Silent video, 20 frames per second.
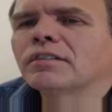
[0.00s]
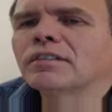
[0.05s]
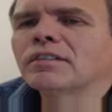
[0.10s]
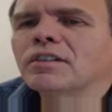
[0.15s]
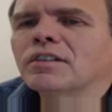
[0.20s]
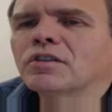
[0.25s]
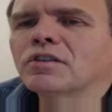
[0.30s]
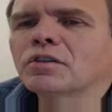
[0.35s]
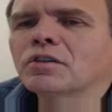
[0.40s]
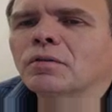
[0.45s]
and
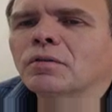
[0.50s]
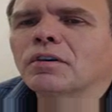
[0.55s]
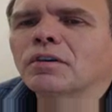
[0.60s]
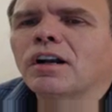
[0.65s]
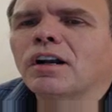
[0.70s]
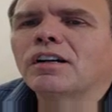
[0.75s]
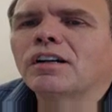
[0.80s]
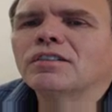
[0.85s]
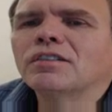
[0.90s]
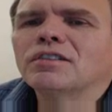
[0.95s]
this is
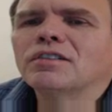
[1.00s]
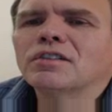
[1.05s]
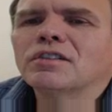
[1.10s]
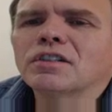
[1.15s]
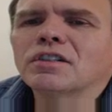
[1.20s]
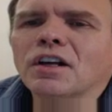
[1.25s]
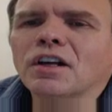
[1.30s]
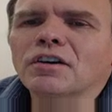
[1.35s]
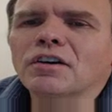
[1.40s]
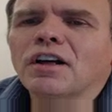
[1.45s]
$200 and this
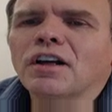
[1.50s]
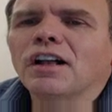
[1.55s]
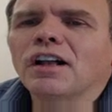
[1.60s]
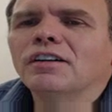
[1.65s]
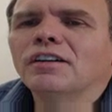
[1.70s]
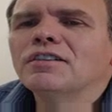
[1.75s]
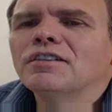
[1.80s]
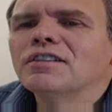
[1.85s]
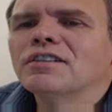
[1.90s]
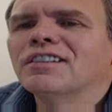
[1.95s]
is
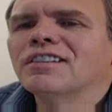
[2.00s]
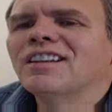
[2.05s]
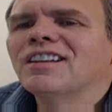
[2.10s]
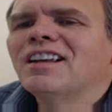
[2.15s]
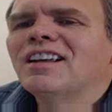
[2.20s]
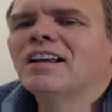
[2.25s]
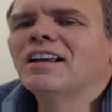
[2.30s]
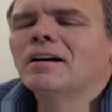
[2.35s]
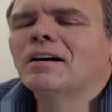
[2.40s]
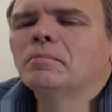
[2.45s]
$100,
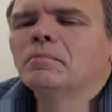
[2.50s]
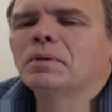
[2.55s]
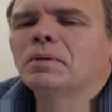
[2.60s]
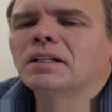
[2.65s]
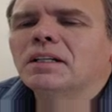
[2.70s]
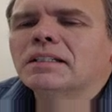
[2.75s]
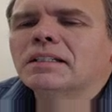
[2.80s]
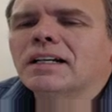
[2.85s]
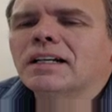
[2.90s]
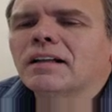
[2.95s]

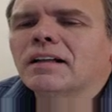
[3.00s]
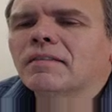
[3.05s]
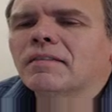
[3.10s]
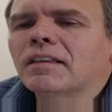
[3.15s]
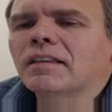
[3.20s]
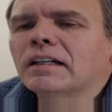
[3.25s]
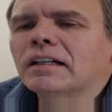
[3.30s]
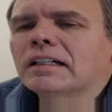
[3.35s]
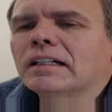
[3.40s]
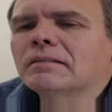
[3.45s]
but
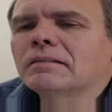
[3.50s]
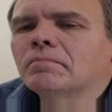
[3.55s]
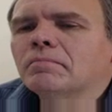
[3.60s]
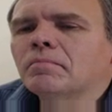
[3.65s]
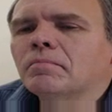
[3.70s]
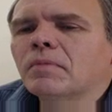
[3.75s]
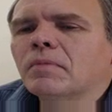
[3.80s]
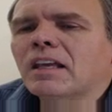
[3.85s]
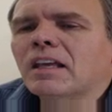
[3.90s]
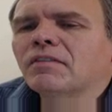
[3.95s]

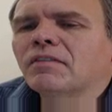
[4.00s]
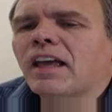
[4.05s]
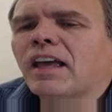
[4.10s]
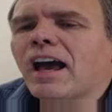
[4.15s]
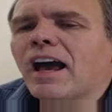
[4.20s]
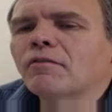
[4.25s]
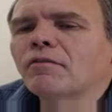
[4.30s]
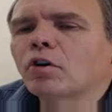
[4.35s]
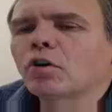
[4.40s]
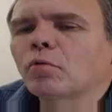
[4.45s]
if they
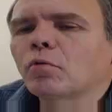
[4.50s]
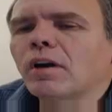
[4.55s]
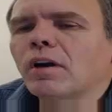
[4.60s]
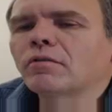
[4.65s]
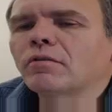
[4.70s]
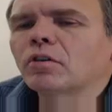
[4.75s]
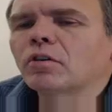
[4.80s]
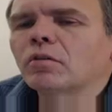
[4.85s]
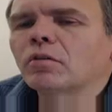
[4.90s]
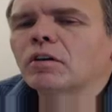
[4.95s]
have no
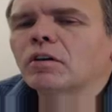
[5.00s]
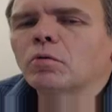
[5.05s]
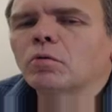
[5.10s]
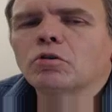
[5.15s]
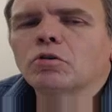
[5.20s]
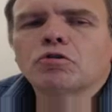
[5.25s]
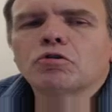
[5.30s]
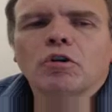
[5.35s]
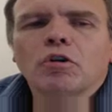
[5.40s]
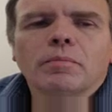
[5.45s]
revenue, it
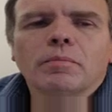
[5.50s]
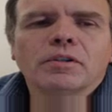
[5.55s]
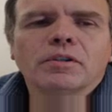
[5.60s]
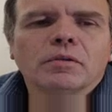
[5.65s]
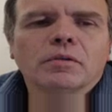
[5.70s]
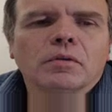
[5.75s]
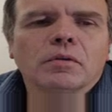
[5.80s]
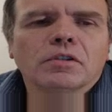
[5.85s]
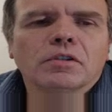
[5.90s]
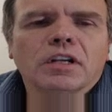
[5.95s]
won't show up
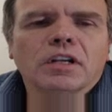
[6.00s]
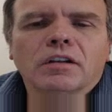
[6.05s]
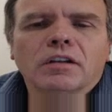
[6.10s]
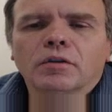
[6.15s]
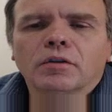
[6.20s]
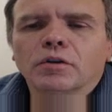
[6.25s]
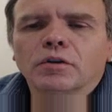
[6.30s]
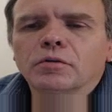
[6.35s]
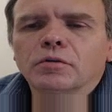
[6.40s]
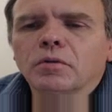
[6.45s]
as a percent
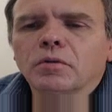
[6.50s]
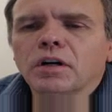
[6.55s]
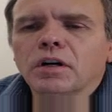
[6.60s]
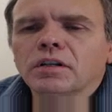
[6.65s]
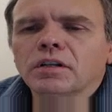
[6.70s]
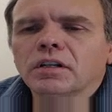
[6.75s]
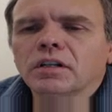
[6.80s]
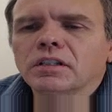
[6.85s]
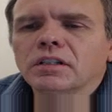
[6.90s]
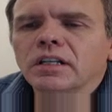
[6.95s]
of the gross
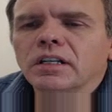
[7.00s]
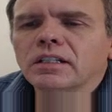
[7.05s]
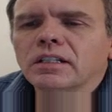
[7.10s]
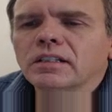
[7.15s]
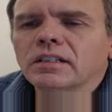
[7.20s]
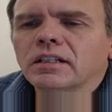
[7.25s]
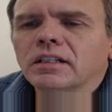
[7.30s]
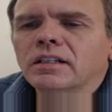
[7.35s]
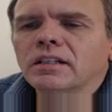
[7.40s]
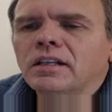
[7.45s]
margin because
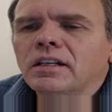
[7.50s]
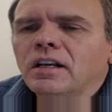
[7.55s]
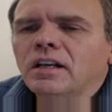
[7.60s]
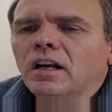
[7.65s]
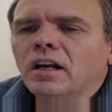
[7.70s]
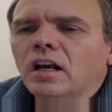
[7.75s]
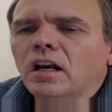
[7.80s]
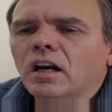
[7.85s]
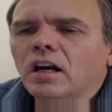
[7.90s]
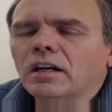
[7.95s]
that's a
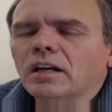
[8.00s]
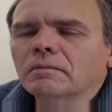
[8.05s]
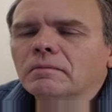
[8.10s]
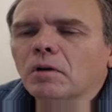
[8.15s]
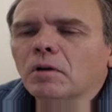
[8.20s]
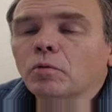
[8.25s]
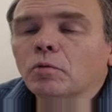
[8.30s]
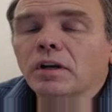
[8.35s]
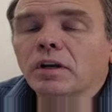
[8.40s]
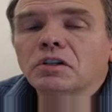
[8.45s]

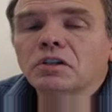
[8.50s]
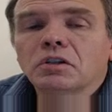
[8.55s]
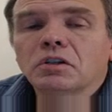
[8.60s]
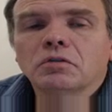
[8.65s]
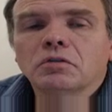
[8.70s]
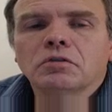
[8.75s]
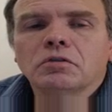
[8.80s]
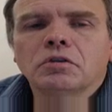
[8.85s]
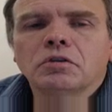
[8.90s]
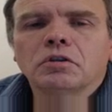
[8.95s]

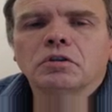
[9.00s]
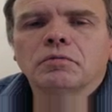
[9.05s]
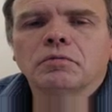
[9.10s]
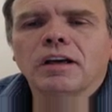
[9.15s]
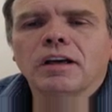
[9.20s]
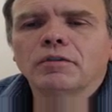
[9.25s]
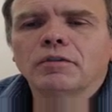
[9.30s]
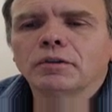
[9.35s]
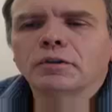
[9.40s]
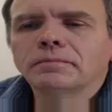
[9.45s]
ratio to your
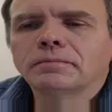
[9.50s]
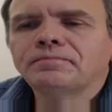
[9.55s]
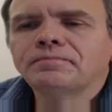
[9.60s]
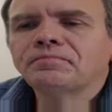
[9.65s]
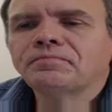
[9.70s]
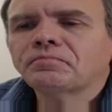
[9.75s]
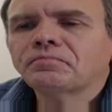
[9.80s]
revenue.